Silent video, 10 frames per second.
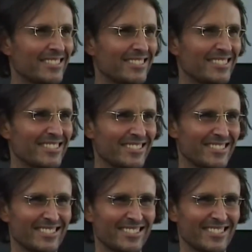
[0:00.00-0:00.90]

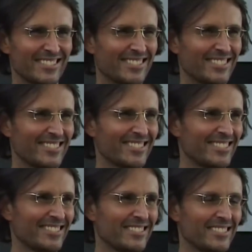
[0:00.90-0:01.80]

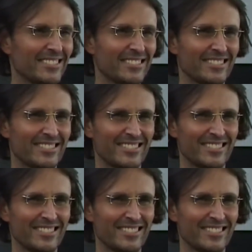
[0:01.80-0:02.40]
(not speaking)